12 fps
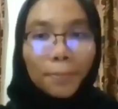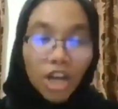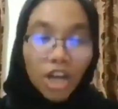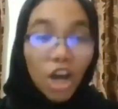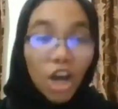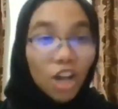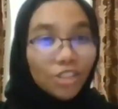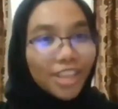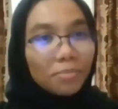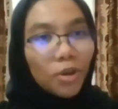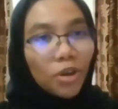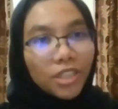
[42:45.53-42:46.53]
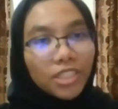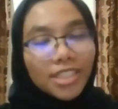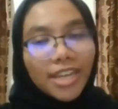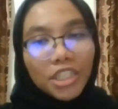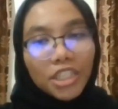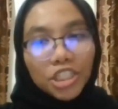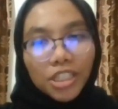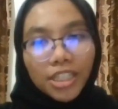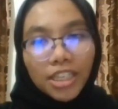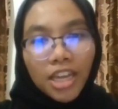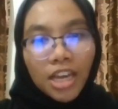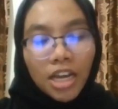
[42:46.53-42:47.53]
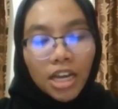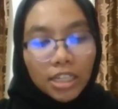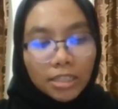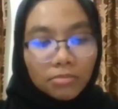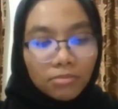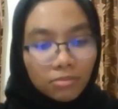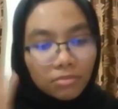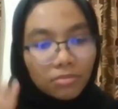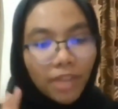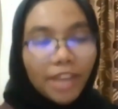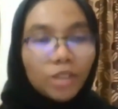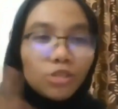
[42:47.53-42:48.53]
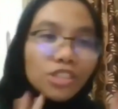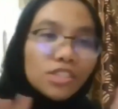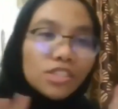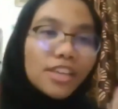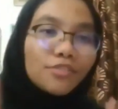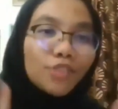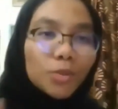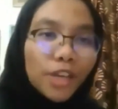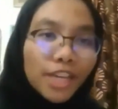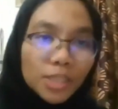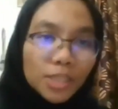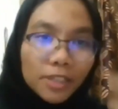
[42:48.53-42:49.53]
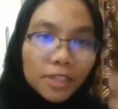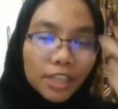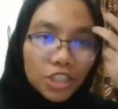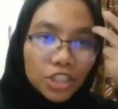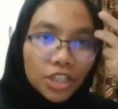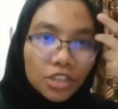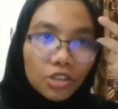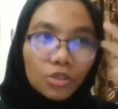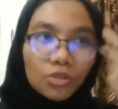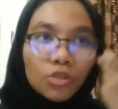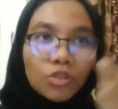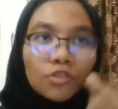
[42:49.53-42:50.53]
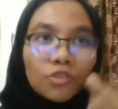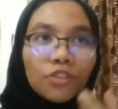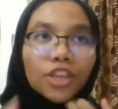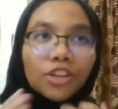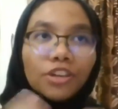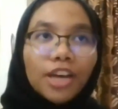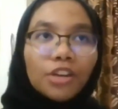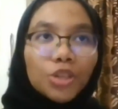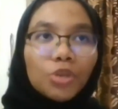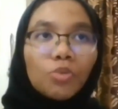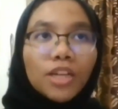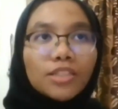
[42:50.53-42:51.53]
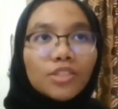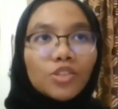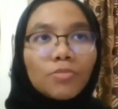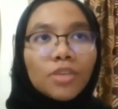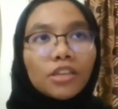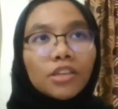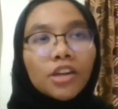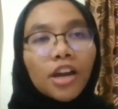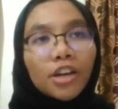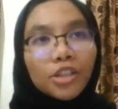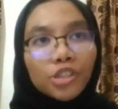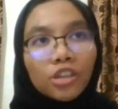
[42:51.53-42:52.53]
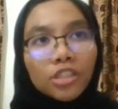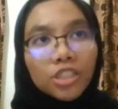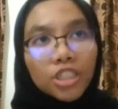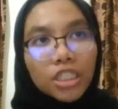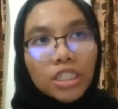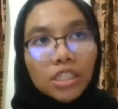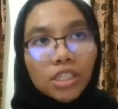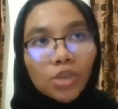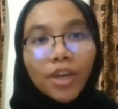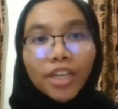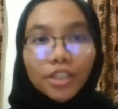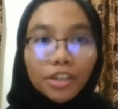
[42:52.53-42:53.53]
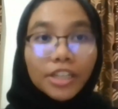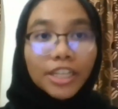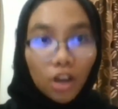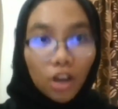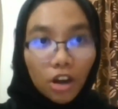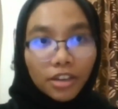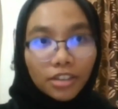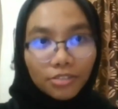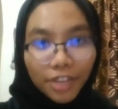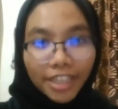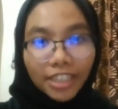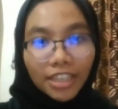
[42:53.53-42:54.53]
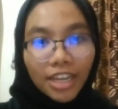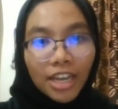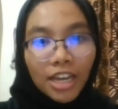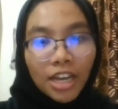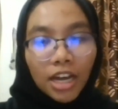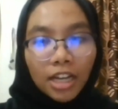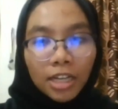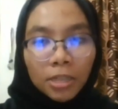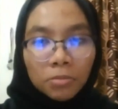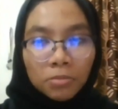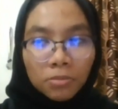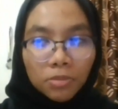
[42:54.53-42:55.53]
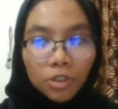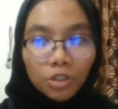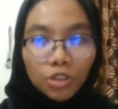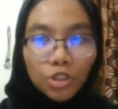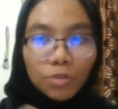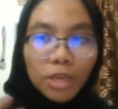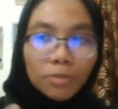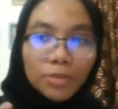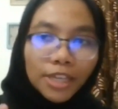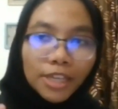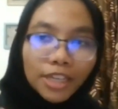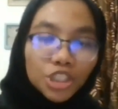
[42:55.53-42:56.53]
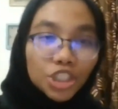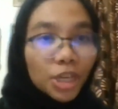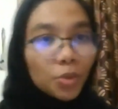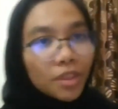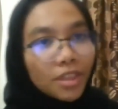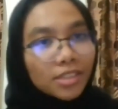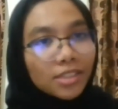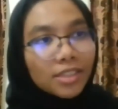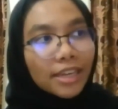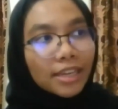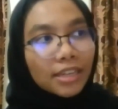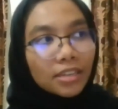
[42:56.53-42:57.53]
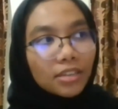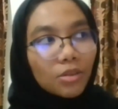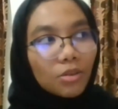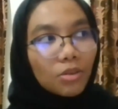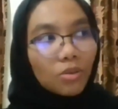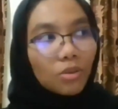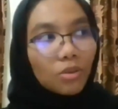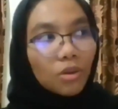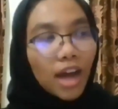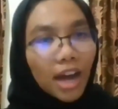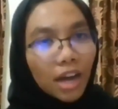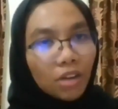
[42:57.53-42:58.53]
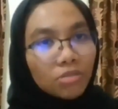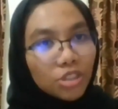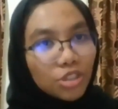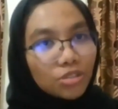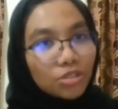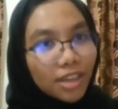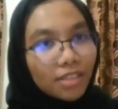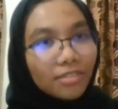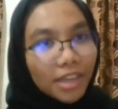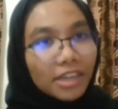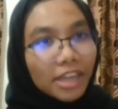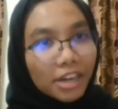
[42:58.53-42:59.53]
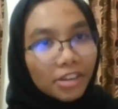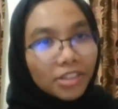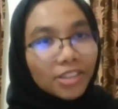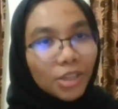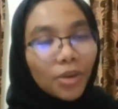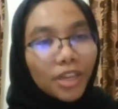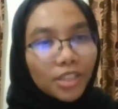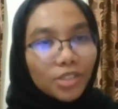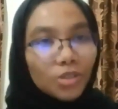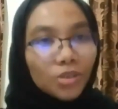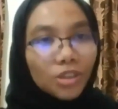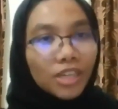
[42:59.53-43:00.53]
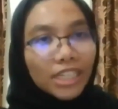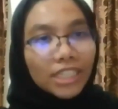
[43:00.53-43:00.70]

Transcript: that point, actually, I noticed like from your explanation, you figured out you wanted to be a cardiologist quite early on, right? Could you maybe like share with us like how did you get that clarity quite so early?